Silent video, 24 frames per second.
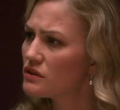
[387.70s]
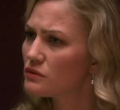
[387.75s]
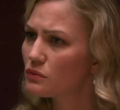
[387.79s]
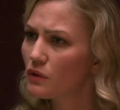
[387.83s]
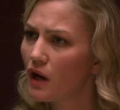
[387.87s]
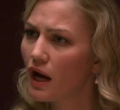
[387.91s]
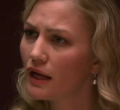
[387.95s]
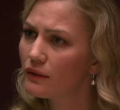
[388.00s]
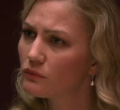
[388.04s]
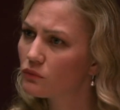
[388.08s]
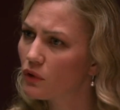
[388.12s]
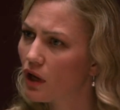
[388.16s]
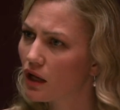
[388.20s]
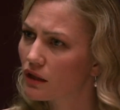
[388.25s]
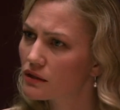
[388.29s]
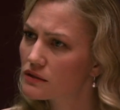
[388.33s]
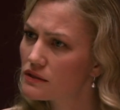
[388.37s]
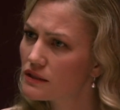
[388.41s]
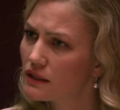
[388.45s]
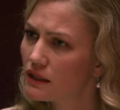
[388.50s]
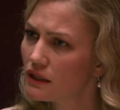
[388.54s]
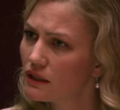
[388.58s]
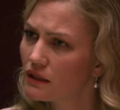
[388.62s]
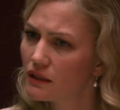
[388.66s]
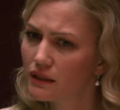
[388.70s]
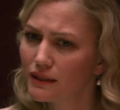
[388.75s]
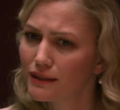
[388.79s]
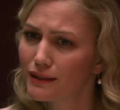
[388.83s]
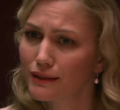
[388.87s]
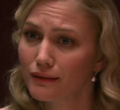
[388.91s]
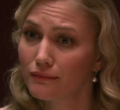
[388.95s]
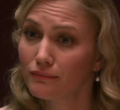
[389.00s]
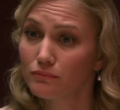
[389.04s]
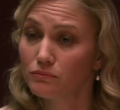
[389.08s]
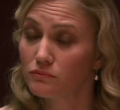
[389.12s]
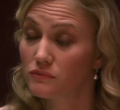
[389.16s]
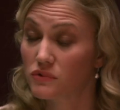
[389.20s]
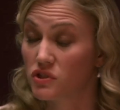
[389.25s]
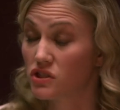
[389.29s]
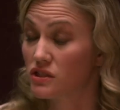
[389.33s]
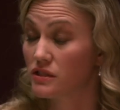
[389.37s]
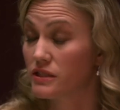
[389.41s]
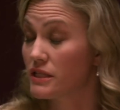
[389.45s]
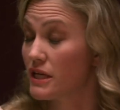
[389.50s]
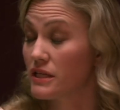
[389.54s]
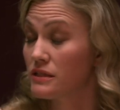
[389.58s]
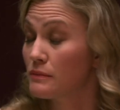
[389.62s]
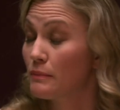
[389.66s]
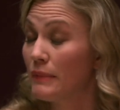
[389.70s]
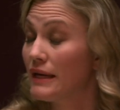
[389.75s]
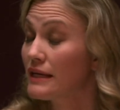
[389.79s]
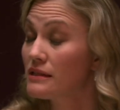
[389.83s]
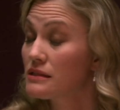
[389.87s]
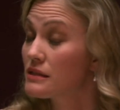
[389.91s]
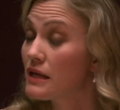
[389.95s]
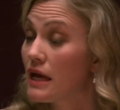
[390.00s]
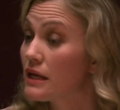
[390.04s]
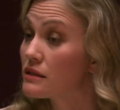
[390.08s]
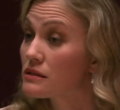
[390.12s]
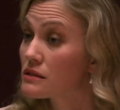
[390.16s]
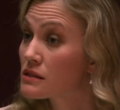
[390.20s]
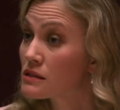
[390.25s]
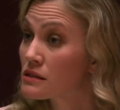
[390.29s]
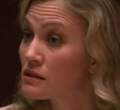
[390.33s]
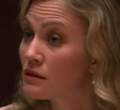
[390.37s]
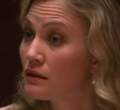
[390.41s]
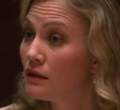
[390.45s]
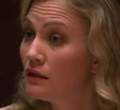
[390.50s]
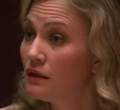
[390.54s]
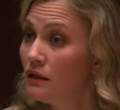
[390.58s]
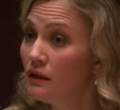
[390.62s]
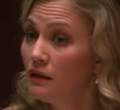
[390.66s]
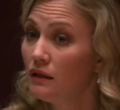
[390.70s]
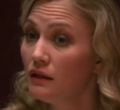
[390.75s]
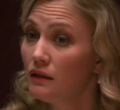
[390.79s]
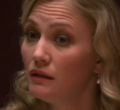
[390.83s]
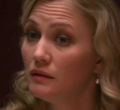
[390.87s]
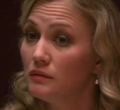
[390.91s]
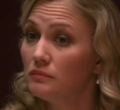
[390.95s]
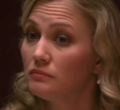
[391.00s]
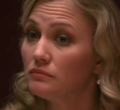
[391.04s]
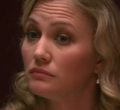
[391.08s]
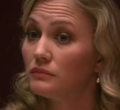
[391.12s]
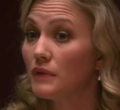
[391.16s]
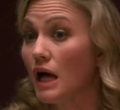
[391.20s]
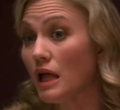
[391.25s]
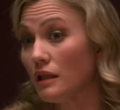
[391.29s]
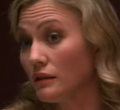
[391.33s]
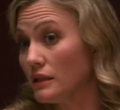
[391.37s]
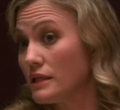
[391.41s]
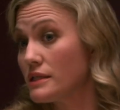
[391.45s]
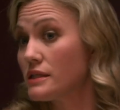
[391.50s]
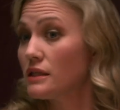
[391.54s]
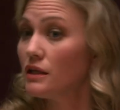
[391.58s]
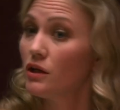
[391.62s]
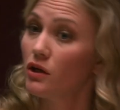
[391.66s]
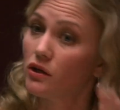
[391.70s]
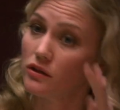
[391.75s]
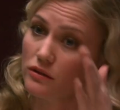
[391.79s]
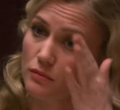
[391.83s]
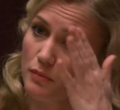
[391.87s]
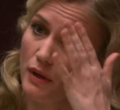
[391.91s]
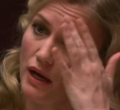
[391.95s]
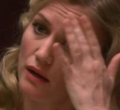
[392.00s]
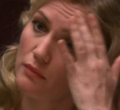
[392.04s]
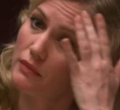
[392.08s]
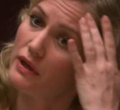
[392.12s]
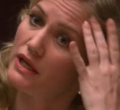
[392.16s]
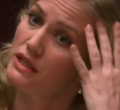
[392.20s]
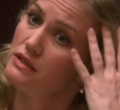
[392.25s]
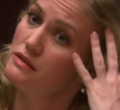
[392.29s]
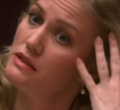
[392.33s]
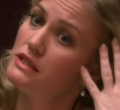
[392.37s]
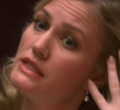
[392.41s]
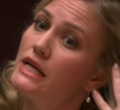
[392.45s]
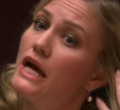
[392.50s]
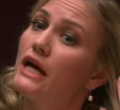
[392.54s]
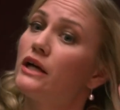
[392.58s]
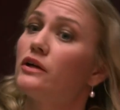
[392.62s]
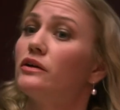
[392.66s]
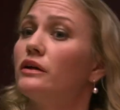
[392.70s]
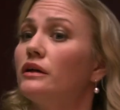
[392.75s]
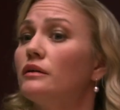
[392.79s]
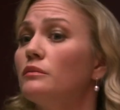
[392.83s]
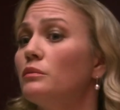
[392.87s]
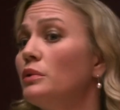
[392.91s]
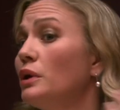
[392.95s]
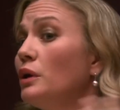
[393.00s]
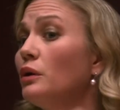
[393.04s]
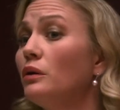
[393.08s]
She's right, Roxy. It just doesn't make sense. Unless he heard about my staggering